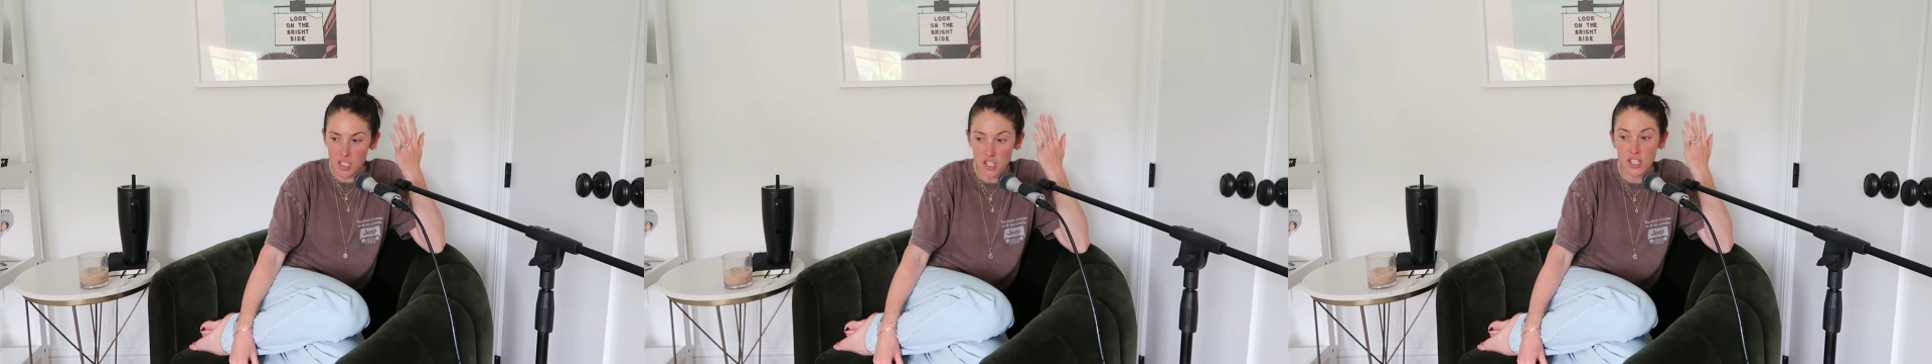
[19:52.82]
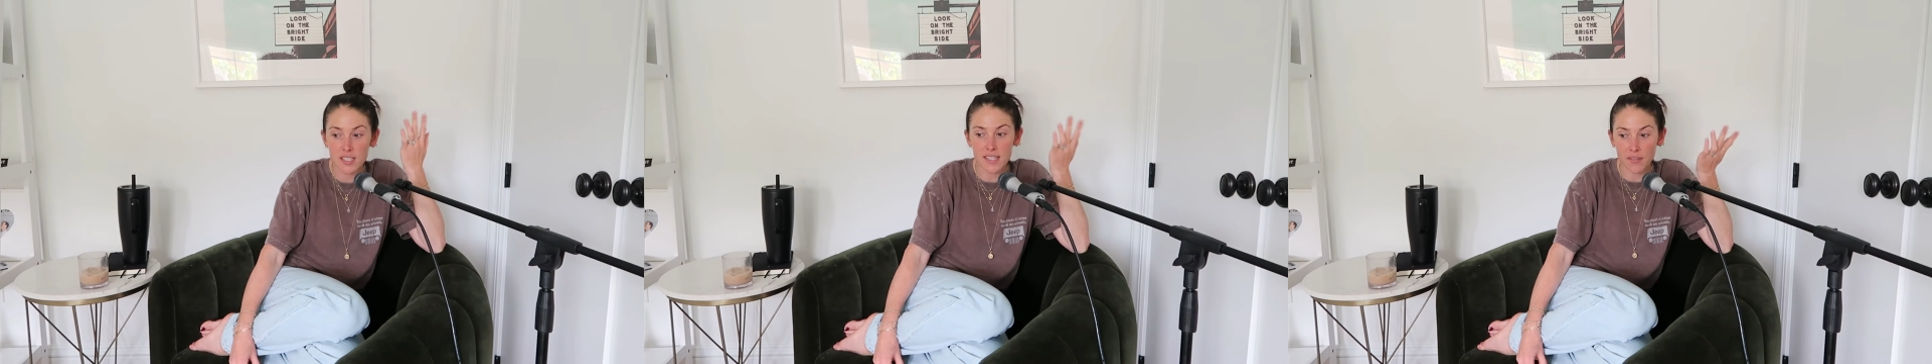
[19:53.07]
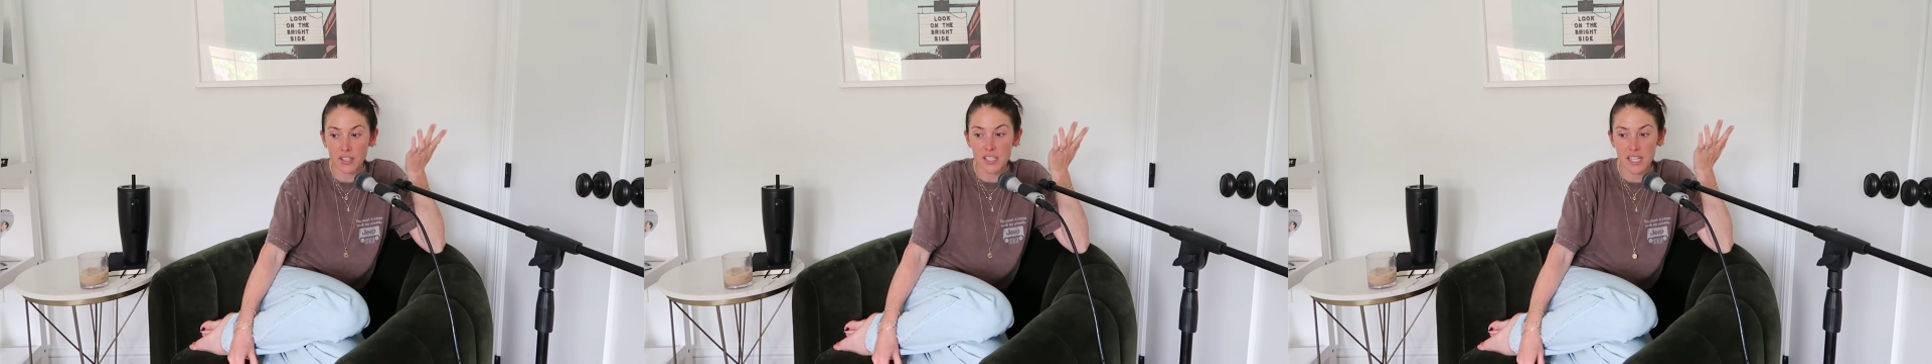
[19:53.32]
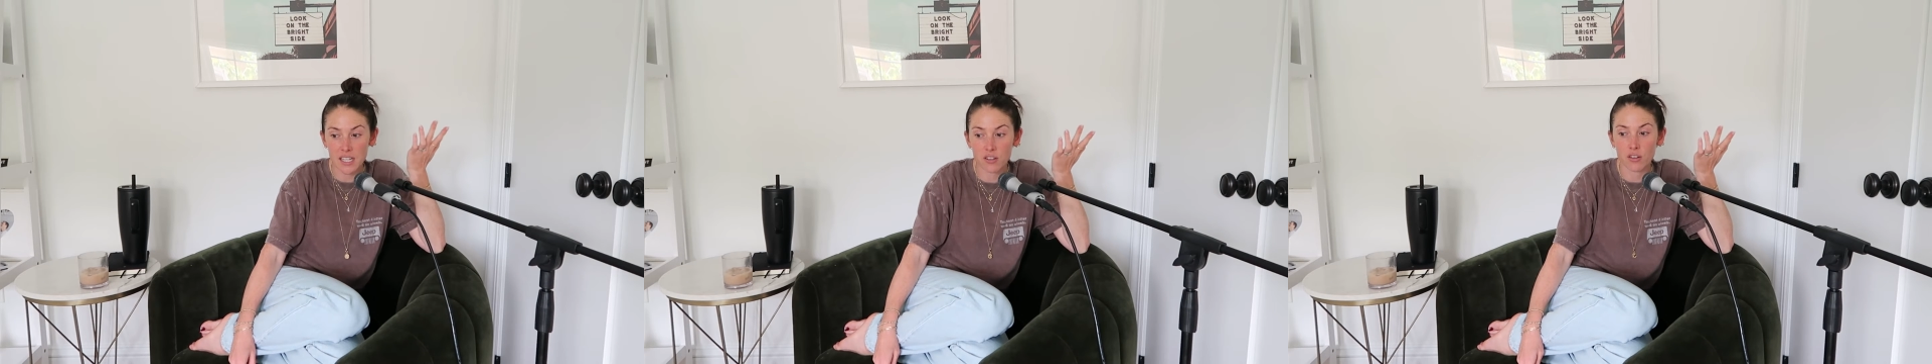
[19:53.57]
she has definitely
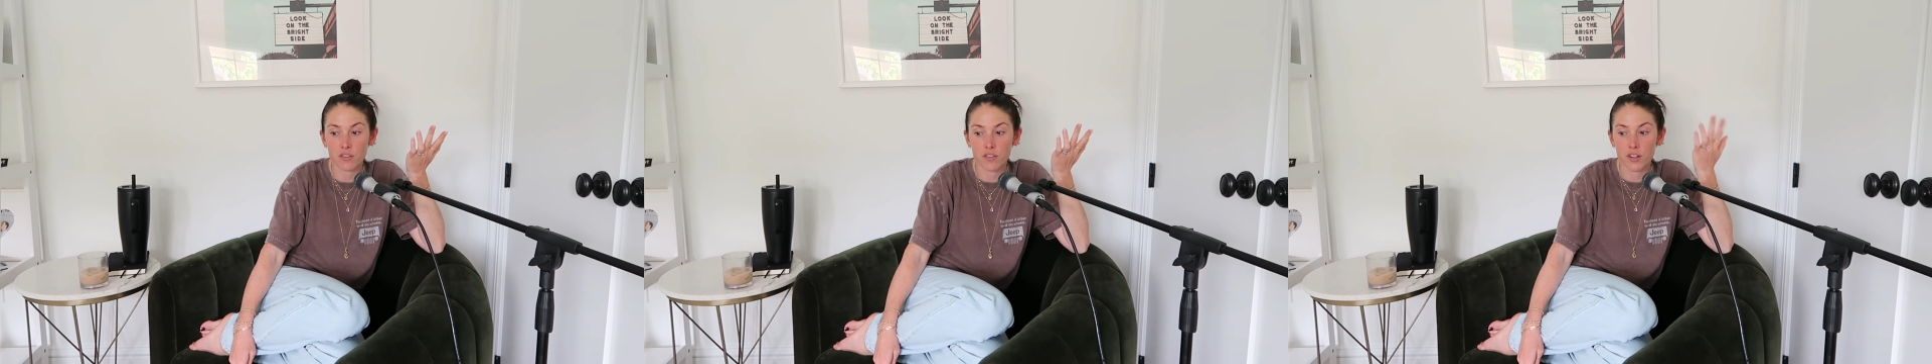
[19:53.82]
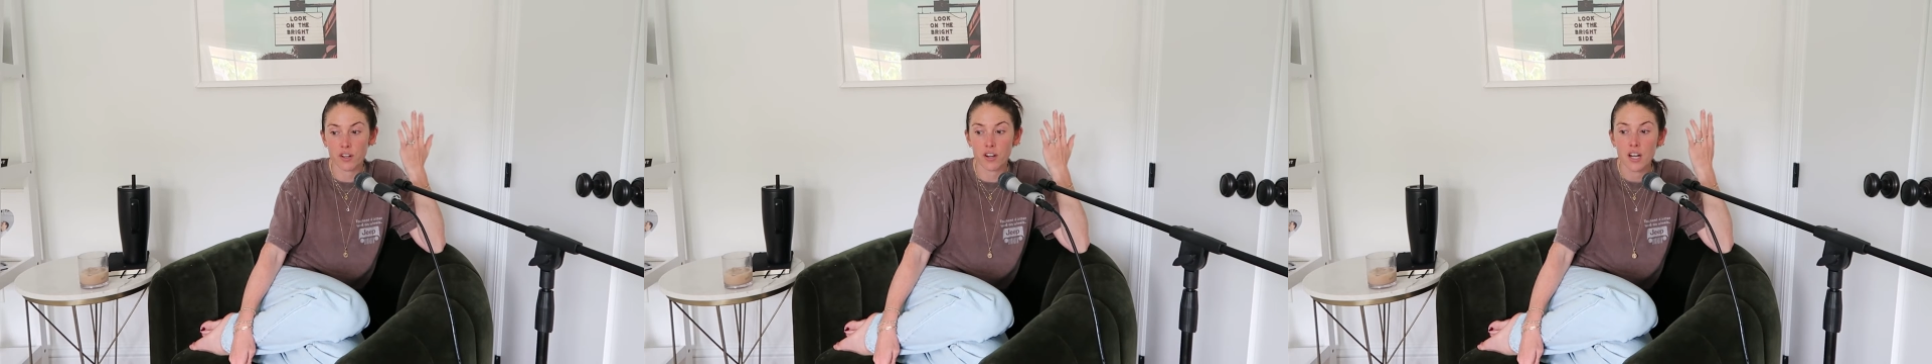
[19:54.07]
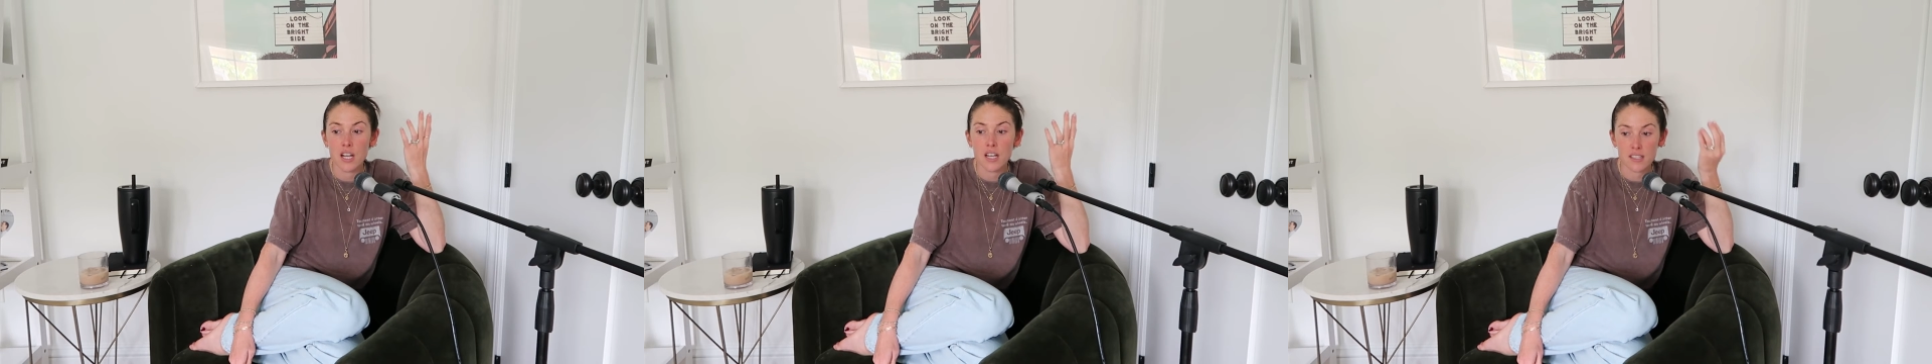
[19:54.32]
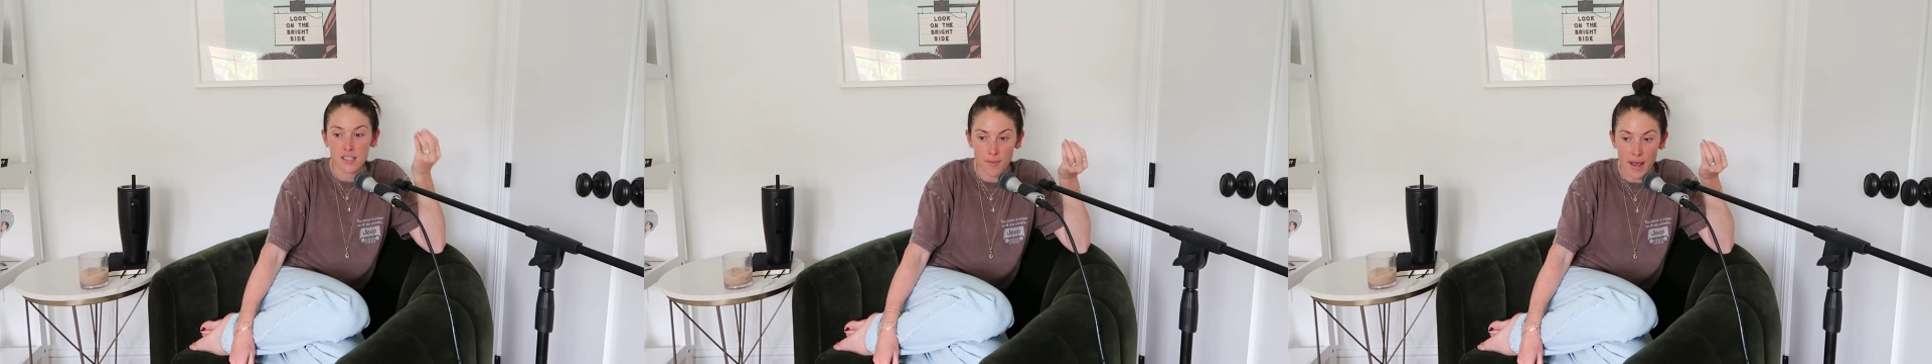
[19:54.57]
taken over
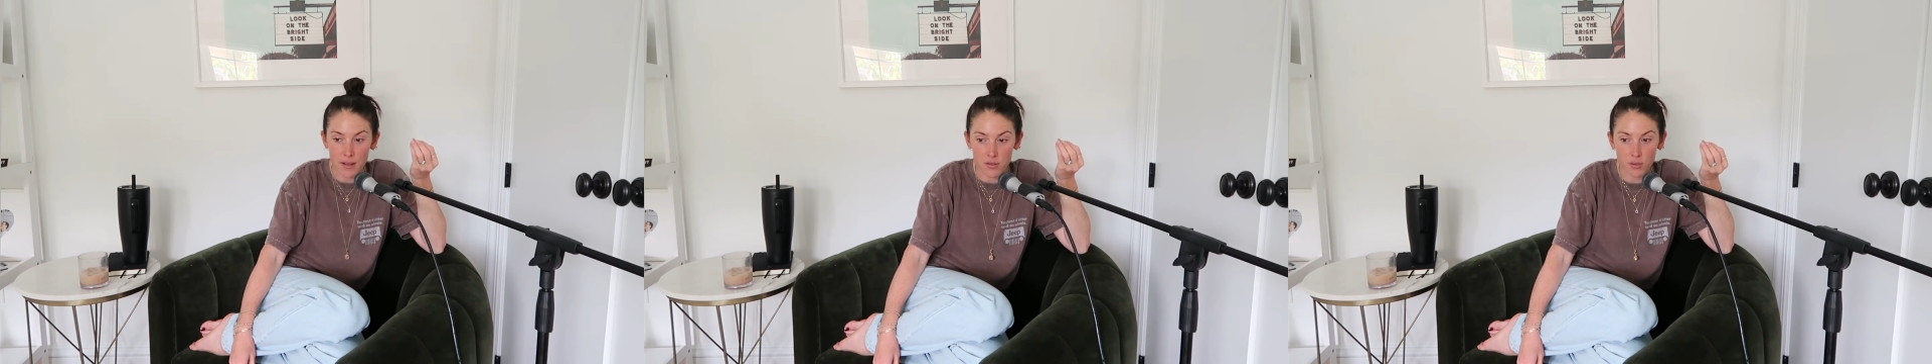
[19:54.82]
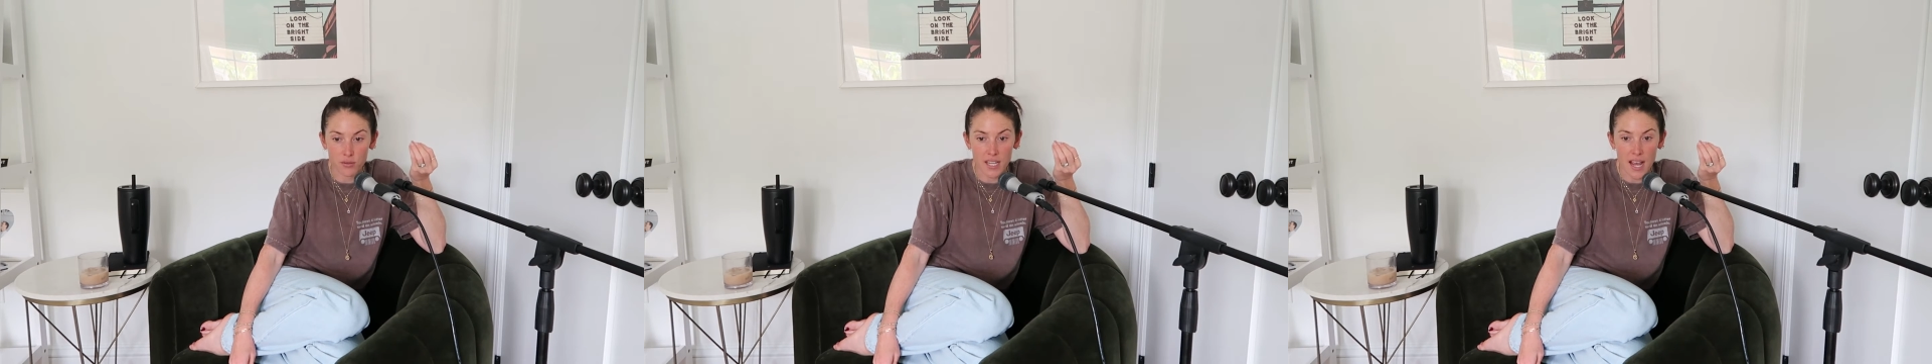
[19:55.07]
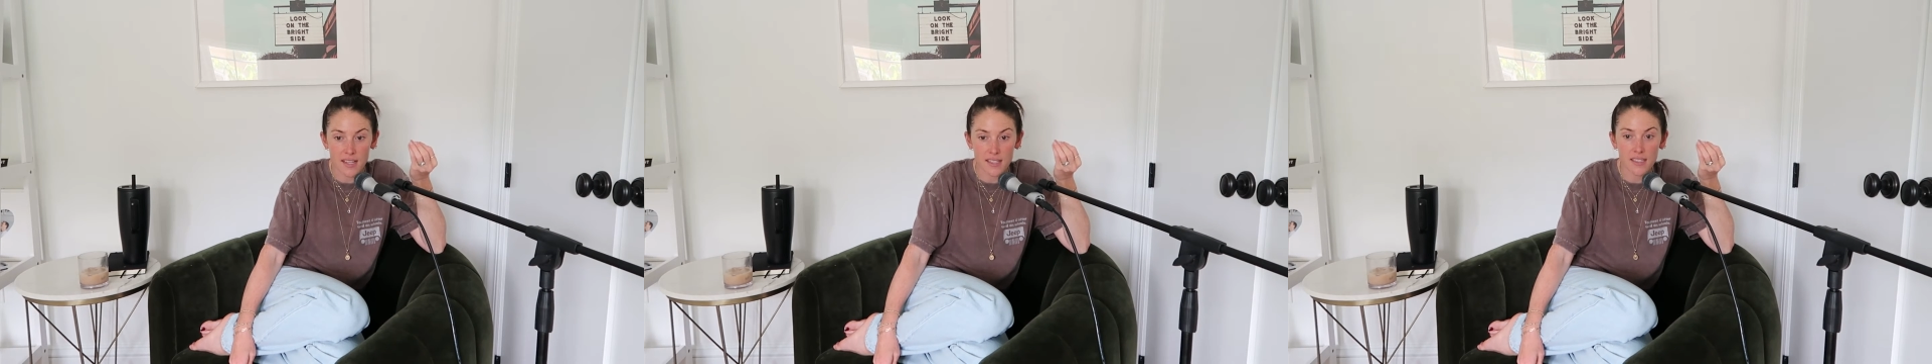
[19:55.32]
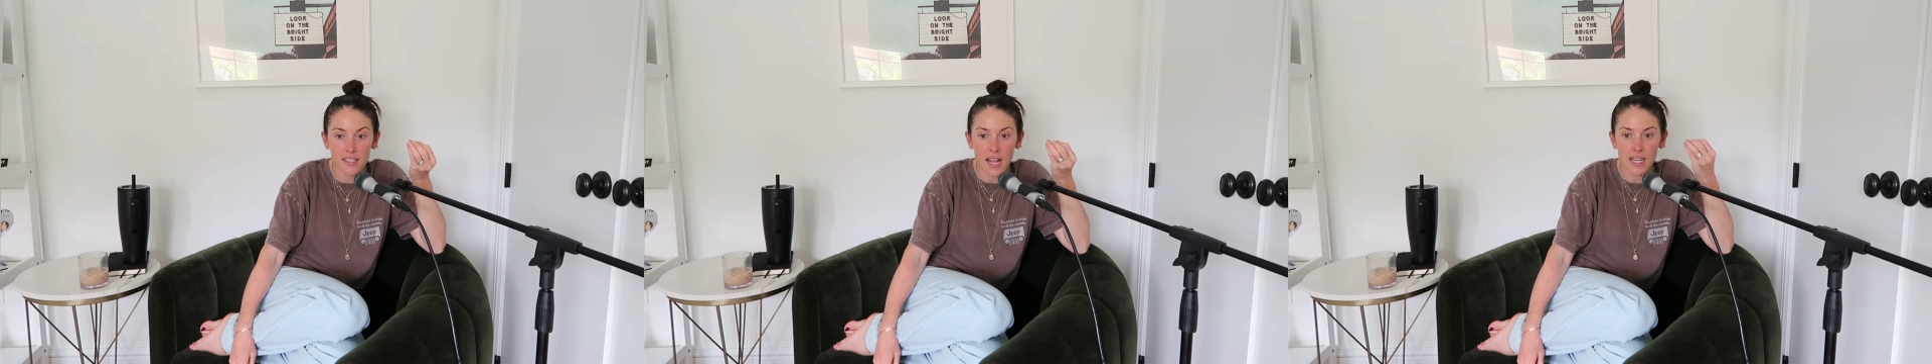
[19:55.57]
some household tasks,